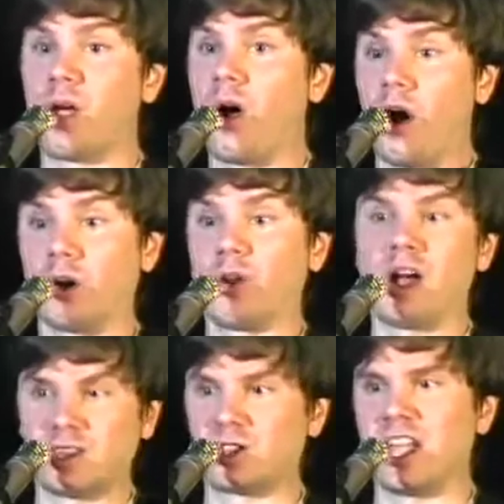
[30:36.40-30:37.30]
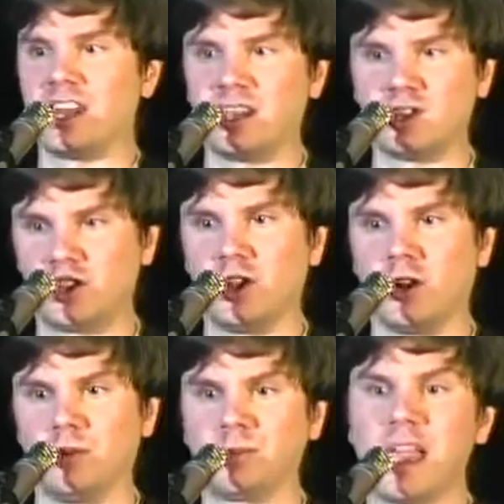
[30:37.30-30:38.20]
are not standing
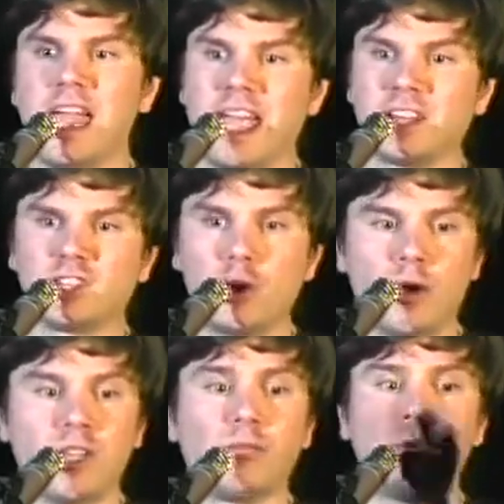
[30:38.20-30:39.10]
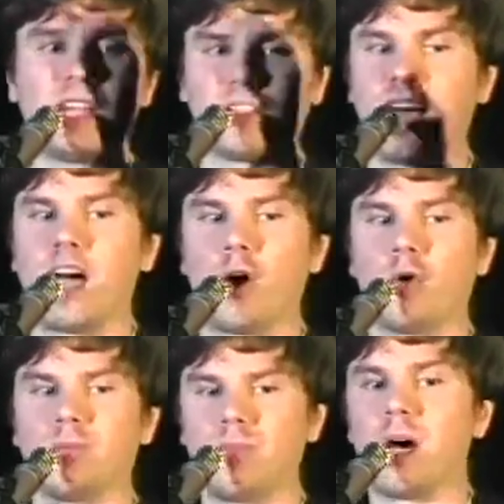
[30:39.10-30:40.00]
still. And so if we
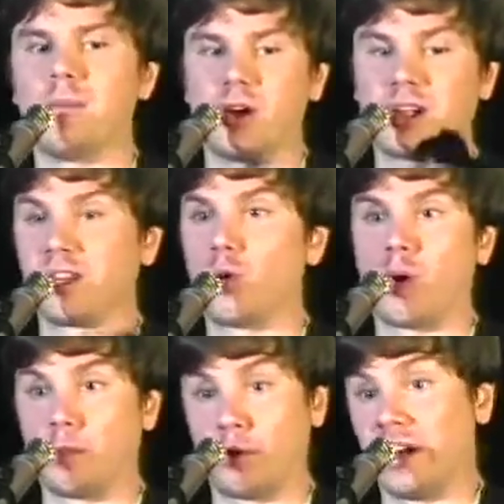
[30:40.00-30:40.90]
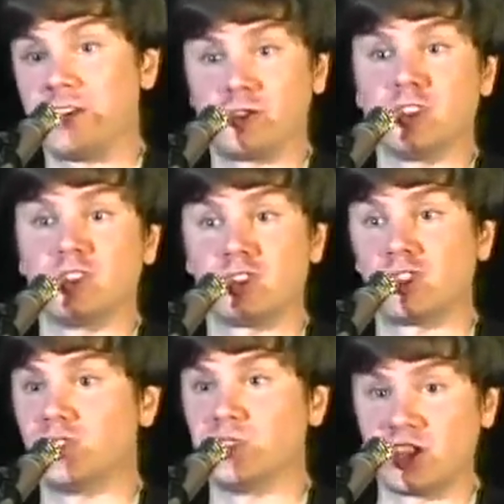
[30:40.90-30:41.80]
allow American corporations
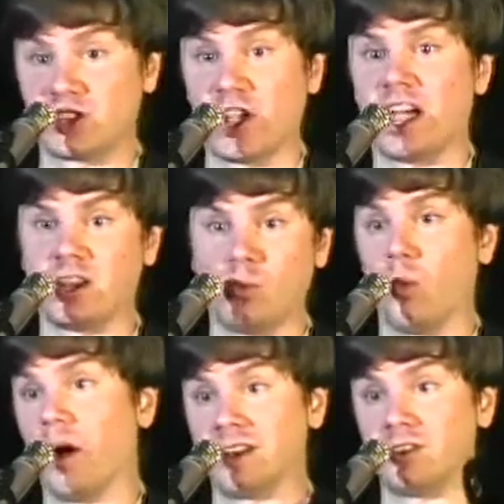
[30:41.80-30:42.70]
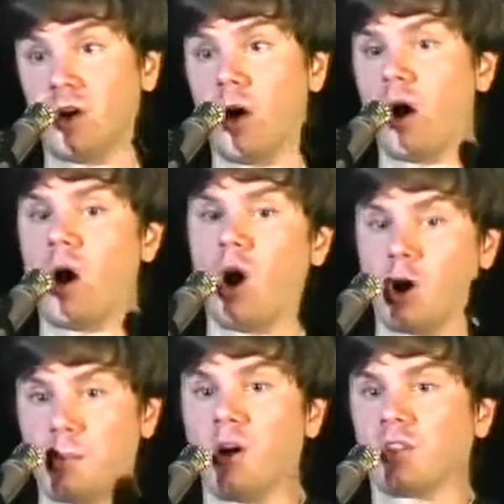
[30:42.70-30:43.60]
to decide what our
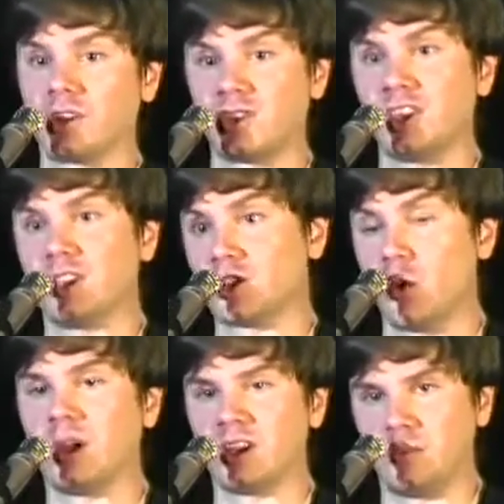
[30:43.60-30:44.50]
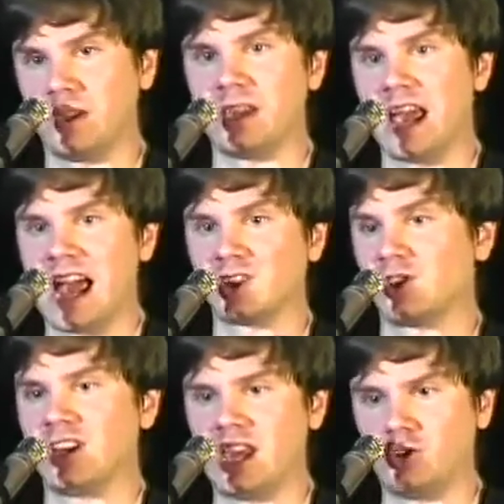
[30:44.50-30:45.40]
policy is going to be as a
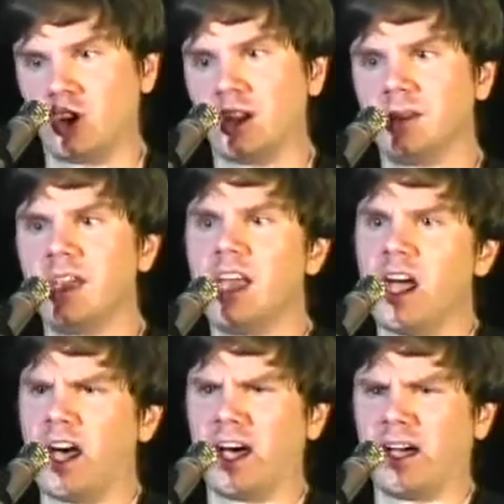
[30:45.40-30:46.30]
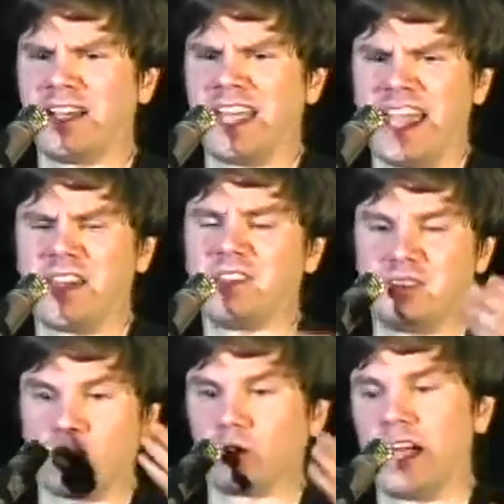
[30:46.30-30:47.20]
nation, uh, and
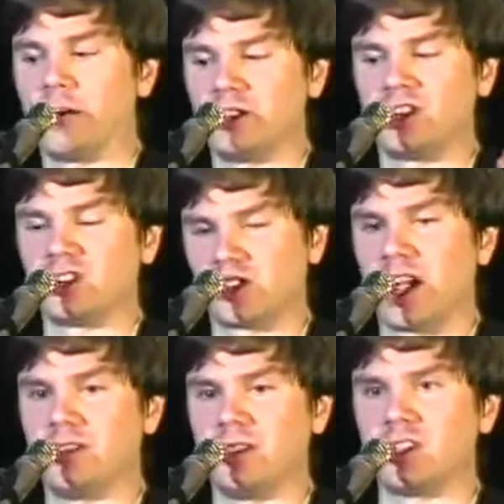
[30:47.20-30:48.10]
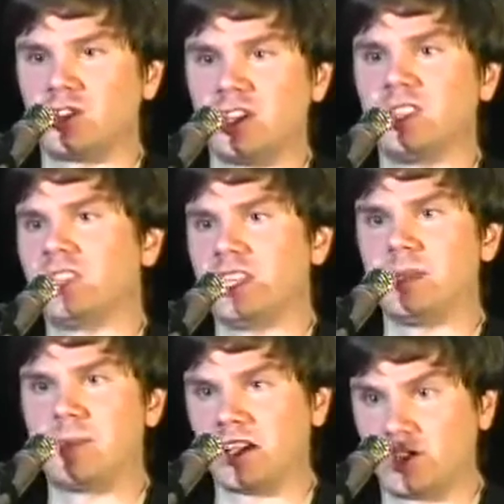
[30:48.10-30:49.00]
they're allowed to decide this in the
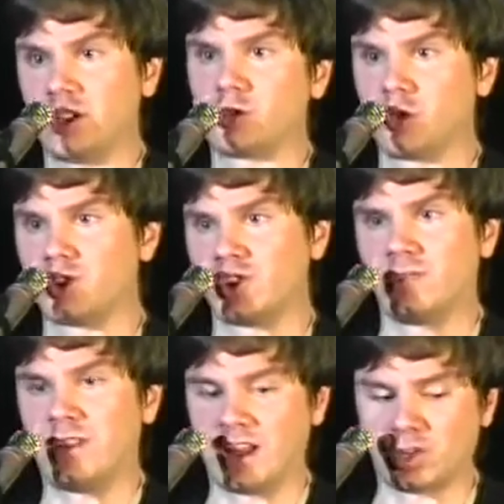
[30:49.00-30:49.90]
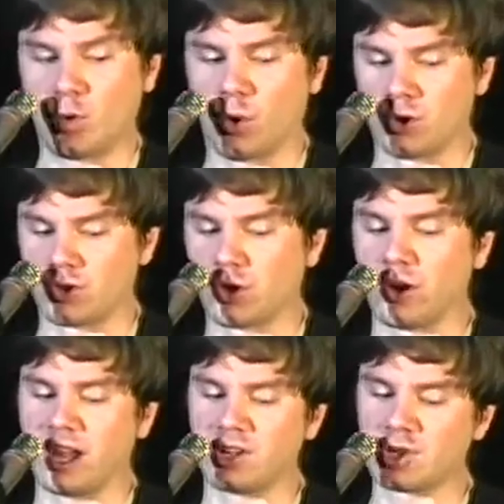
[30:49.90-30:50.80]
best interest of next quarter's
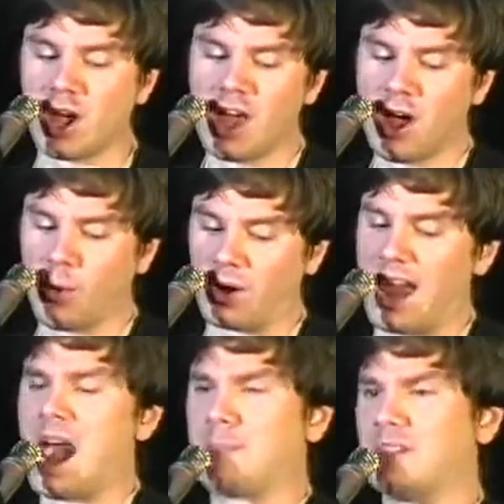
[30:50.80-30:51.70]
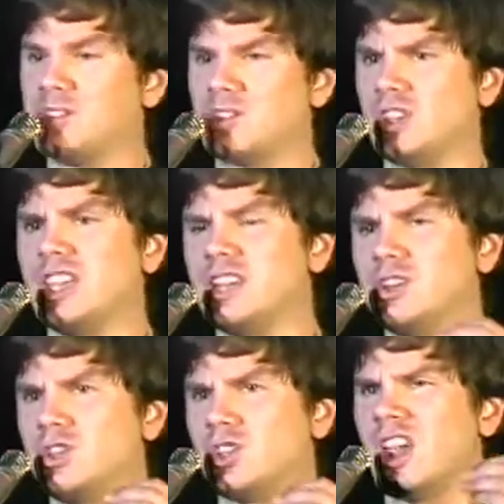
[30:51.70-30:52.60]
earnings, what happens
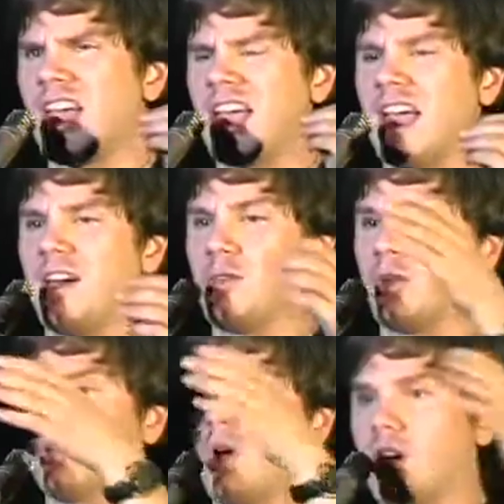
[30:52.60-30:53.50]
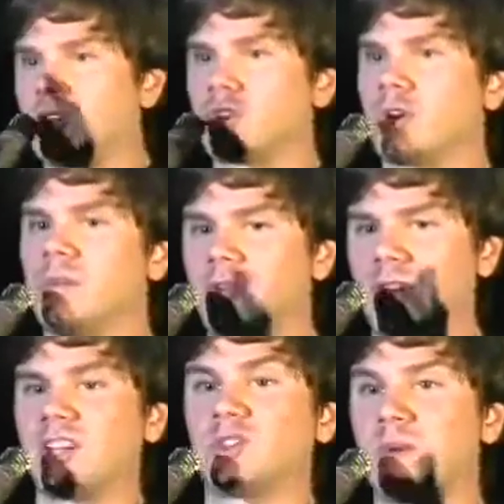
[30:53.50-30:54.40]
is the long-term
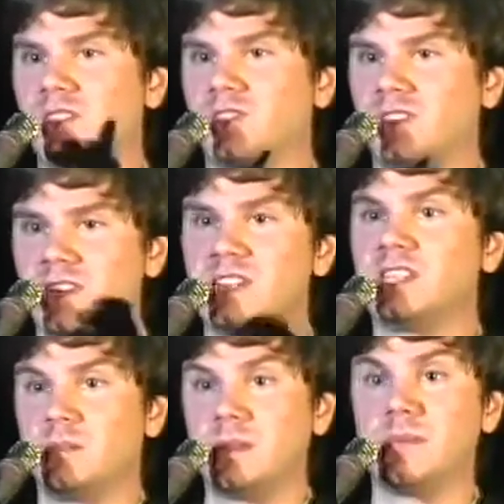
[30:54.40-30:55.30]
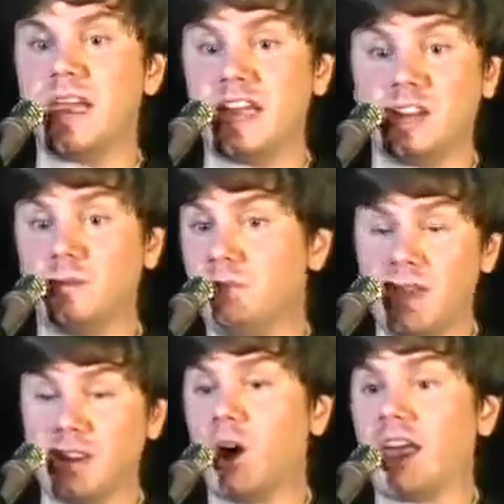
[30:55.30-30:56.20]
investments that need to be made
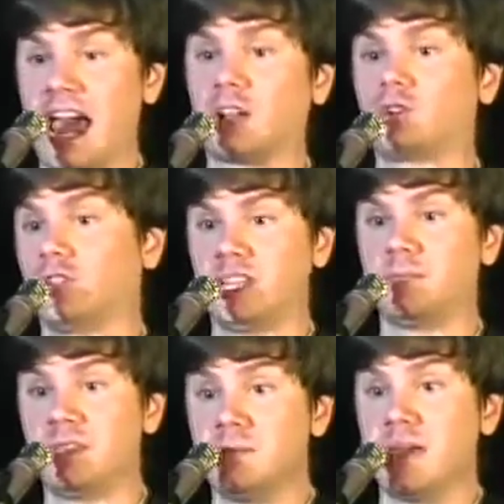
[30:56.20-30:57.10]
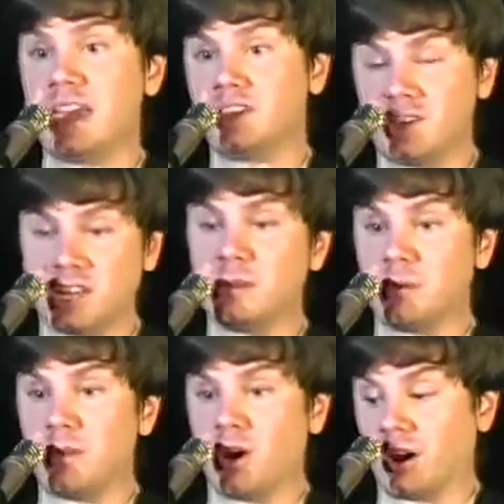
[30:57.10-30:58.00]
may not actually be made to keep
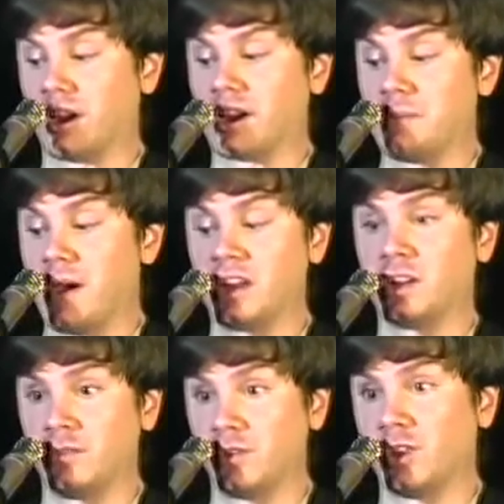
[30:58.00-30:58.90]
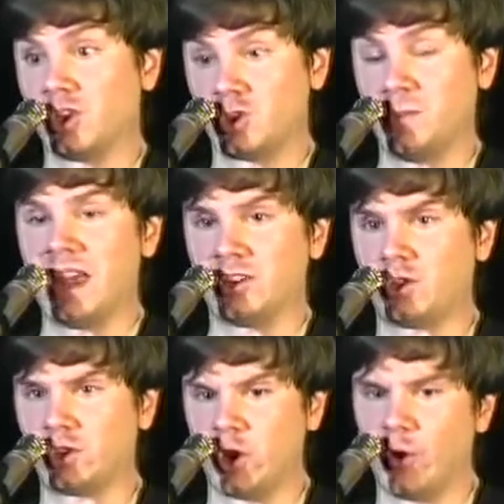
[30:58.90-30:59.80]
America competitive in this space.
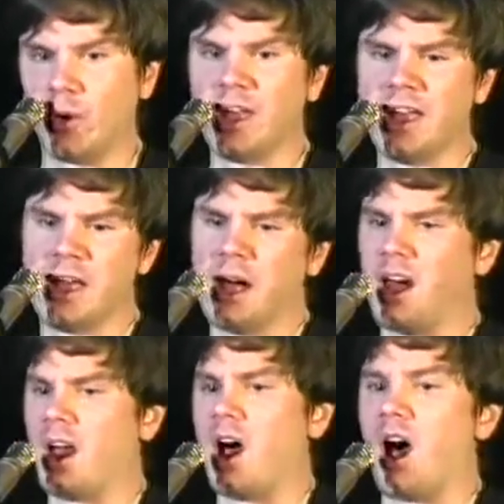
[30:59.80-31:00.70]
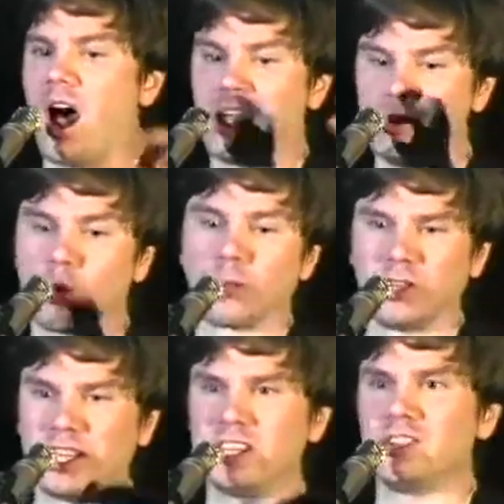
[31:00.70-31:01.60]
So I
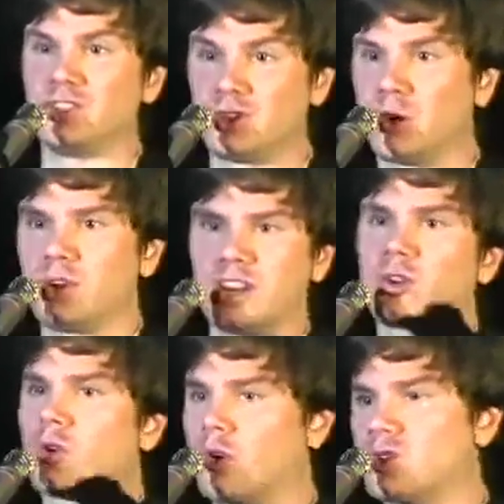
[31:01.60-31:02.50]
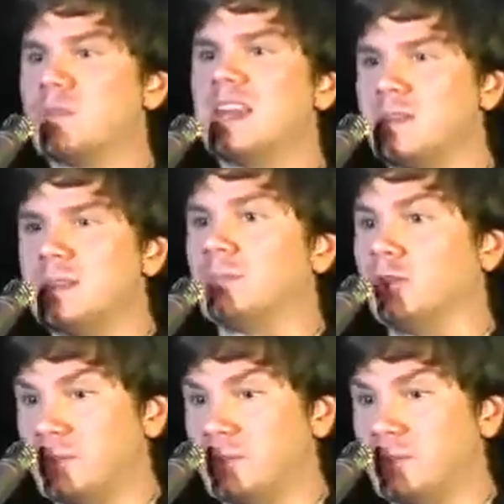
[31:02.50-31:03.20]
normally don't encourage many people to